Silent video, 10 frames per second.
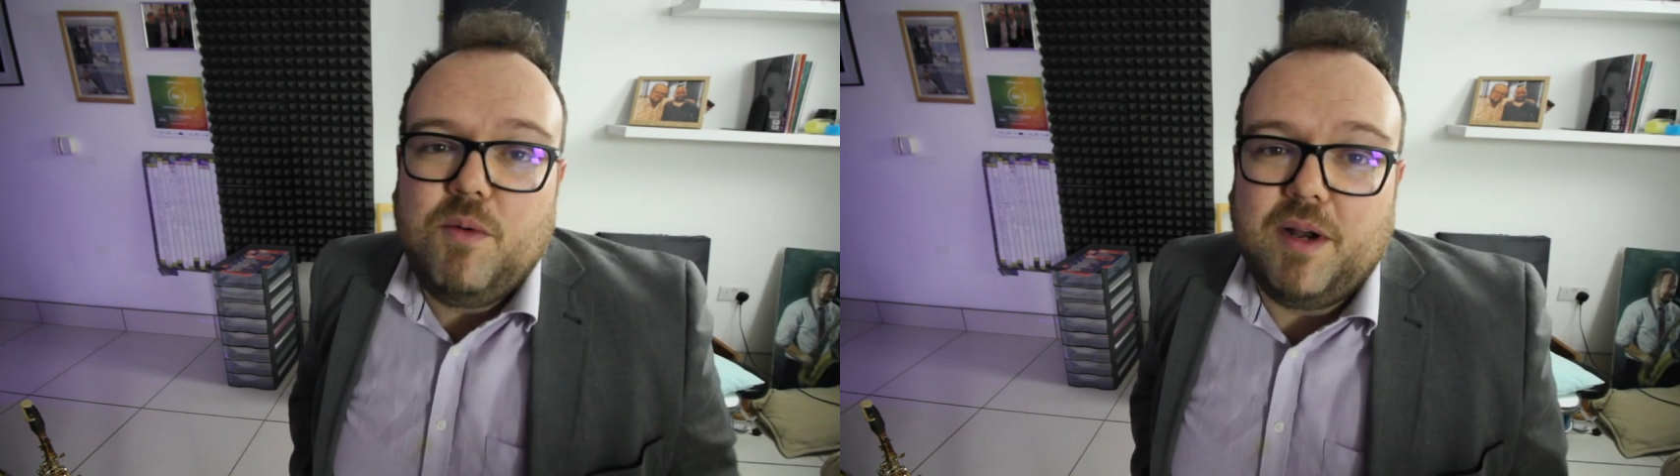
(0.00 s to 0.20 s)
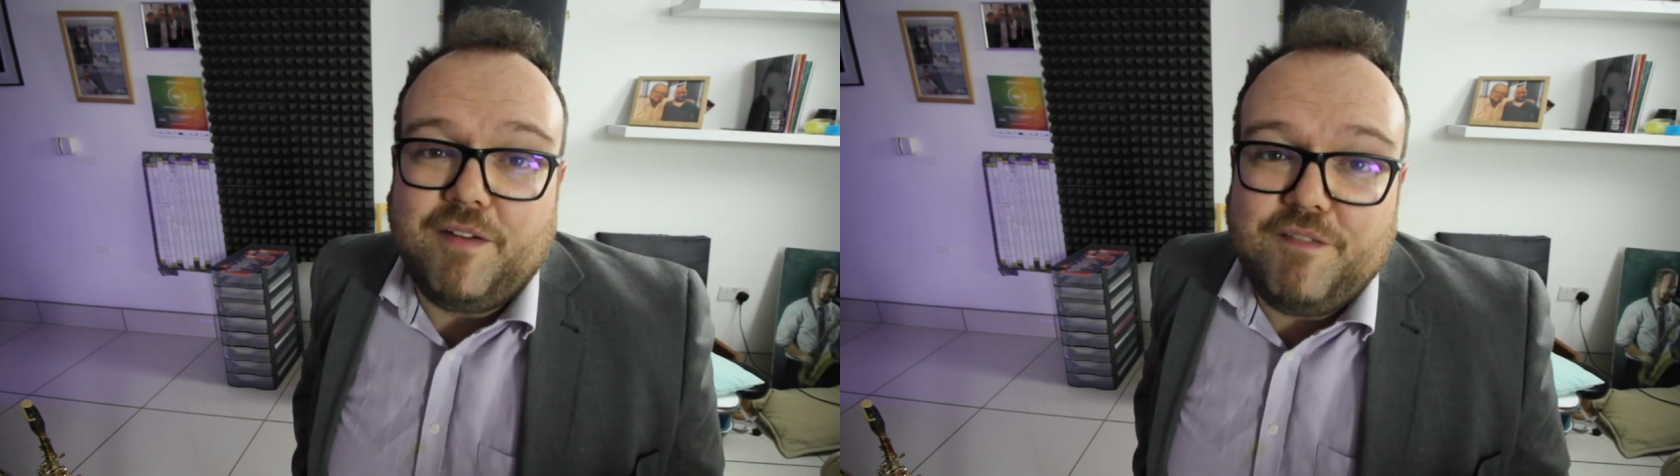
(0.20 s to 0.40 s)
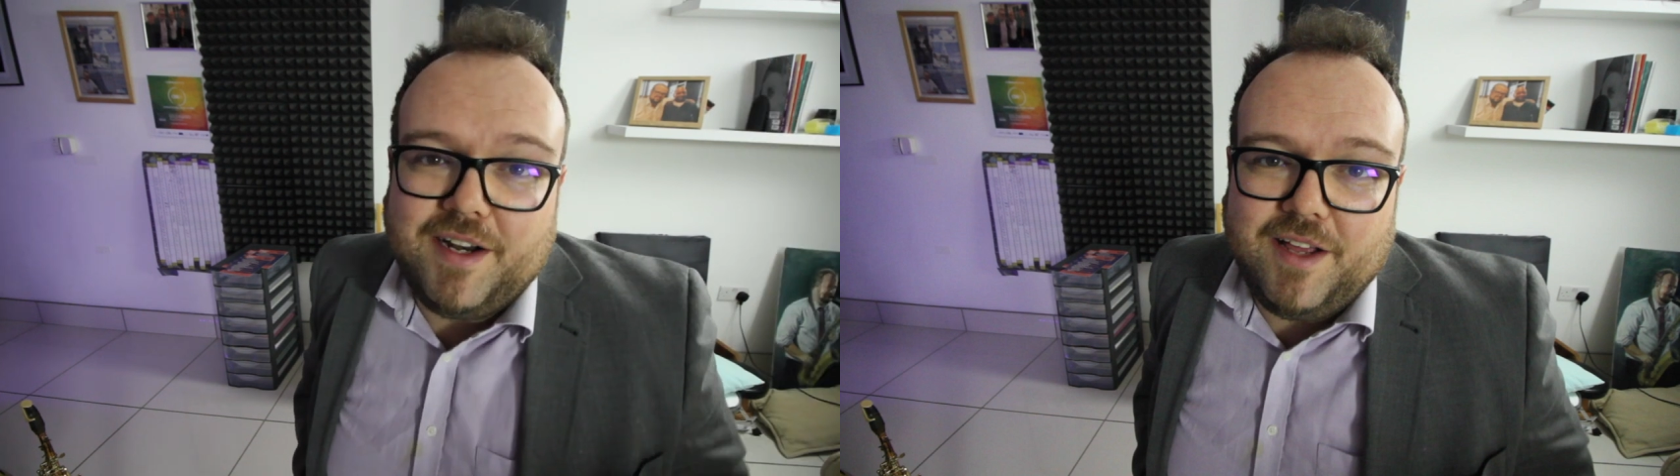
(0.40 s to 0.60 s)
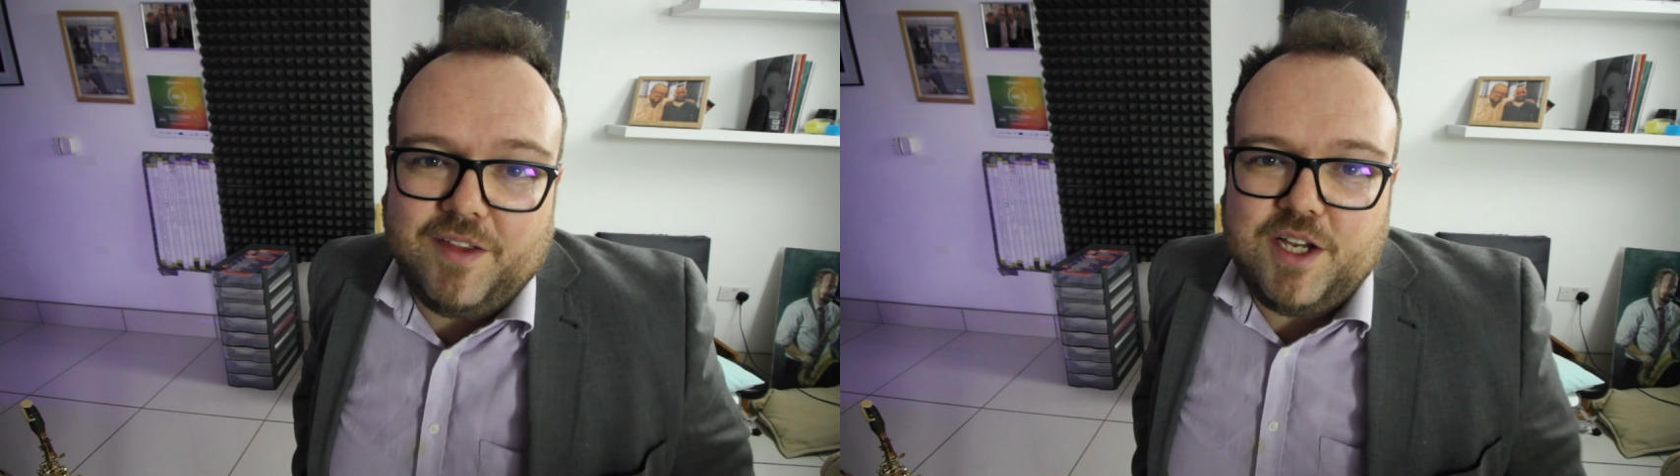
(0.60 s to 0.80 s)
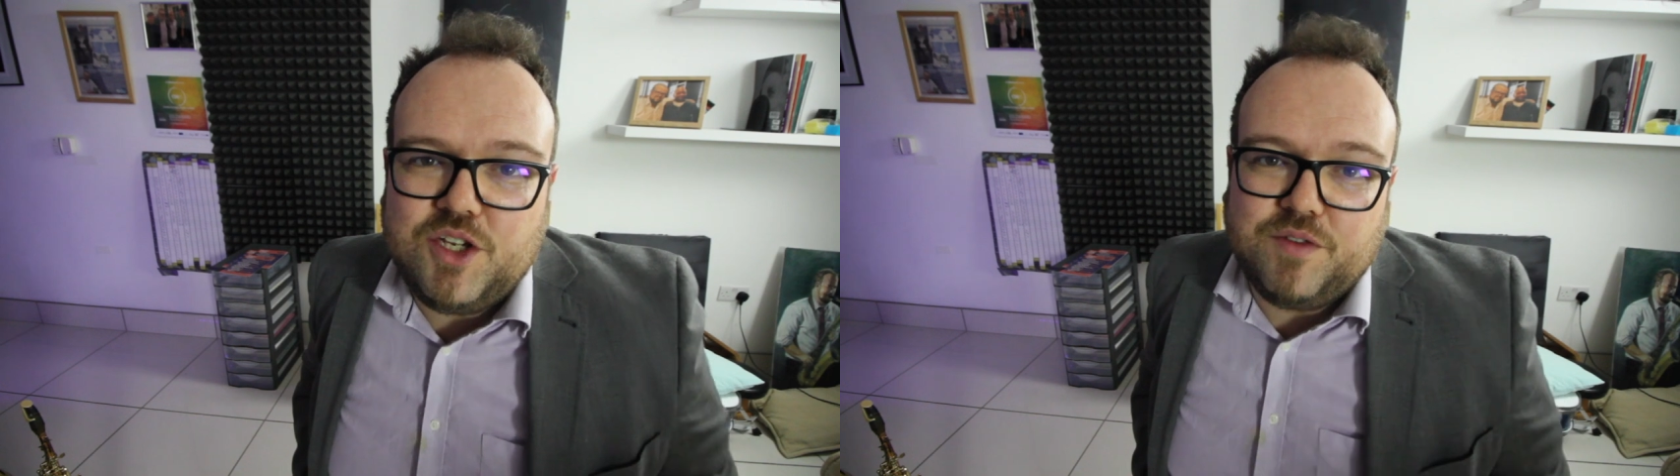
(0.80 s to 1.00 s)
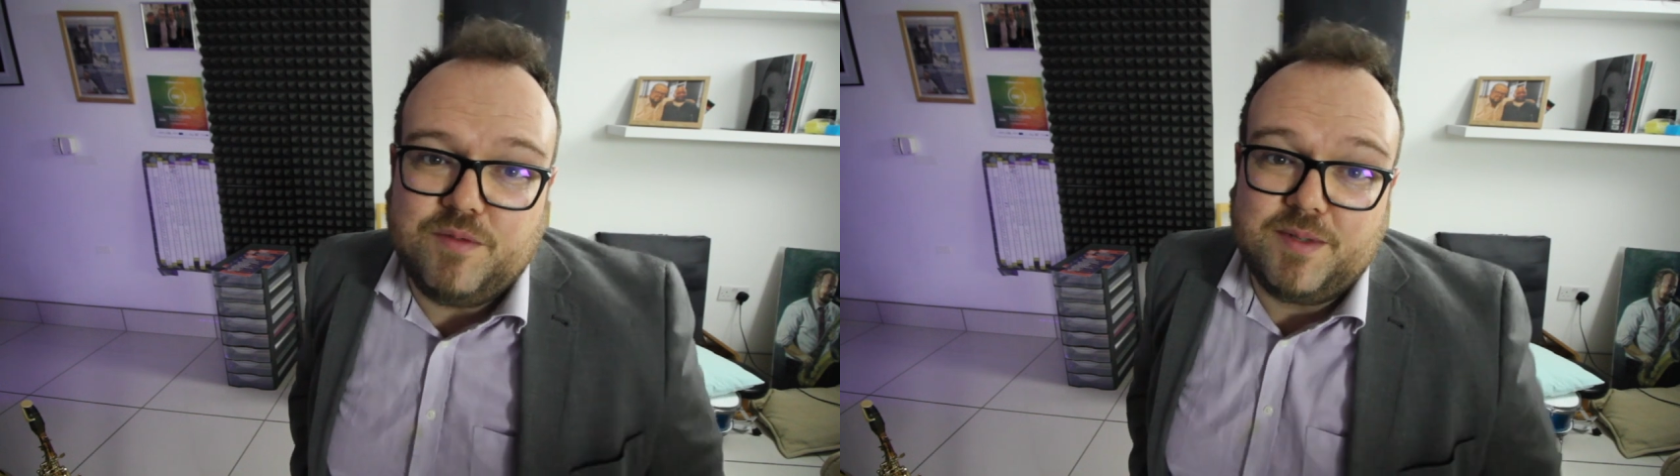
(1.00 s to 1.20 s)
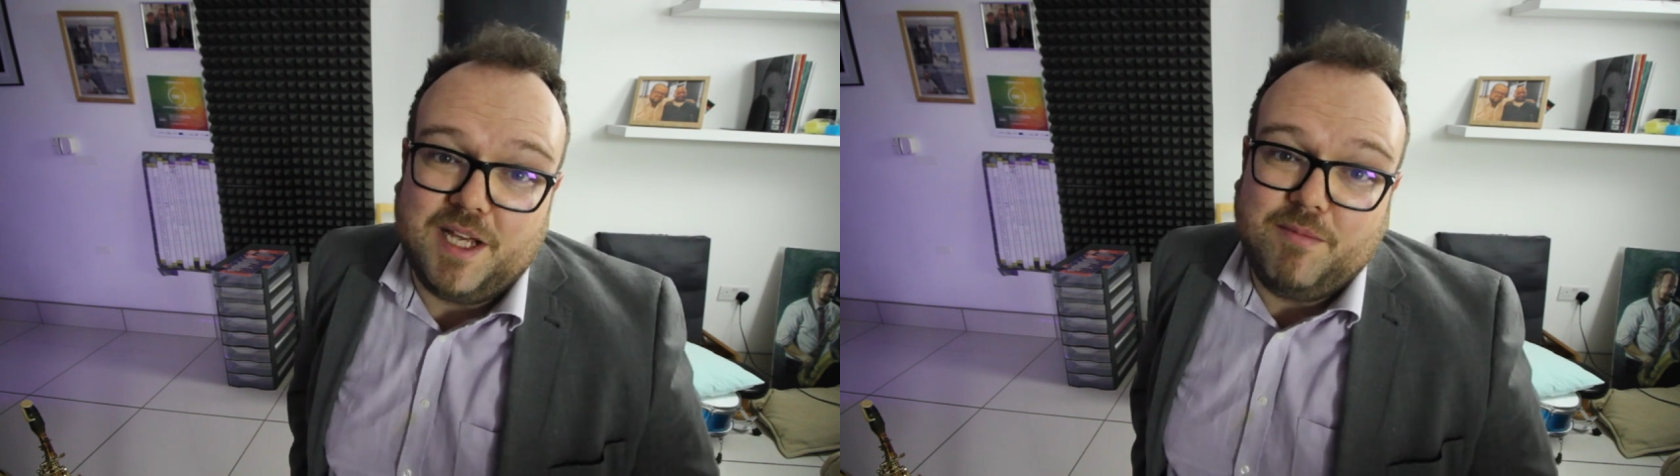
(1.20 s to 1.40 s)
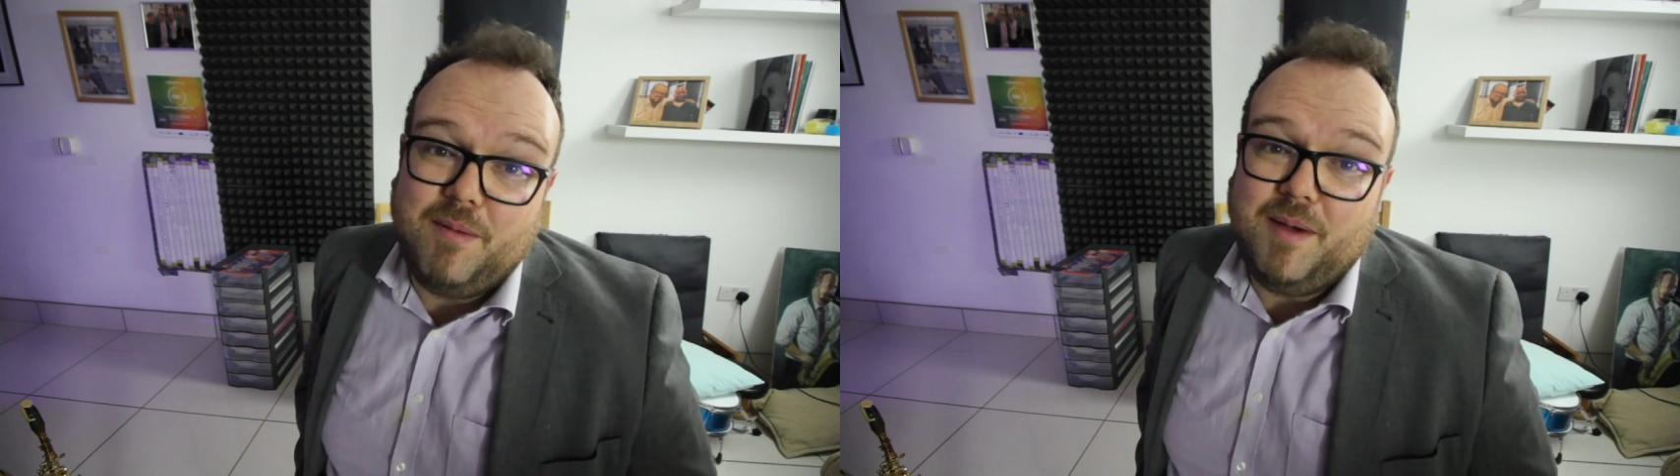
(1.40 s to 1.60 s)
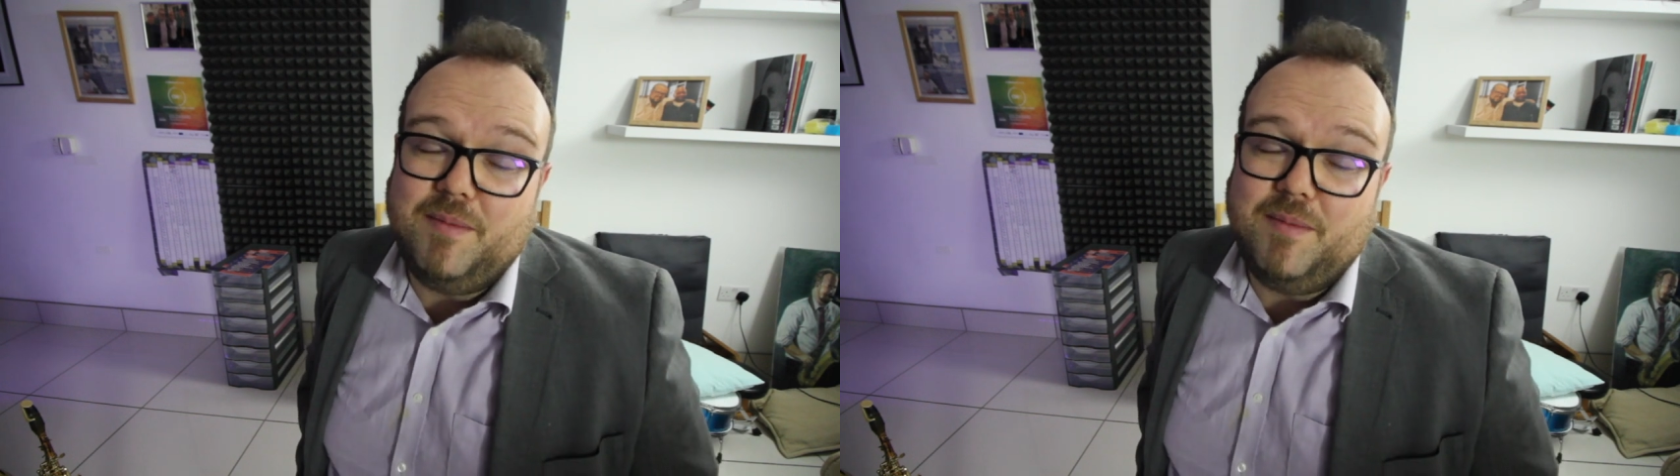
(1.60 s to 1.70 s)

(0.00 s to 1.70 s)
when I found out the history from Selmer,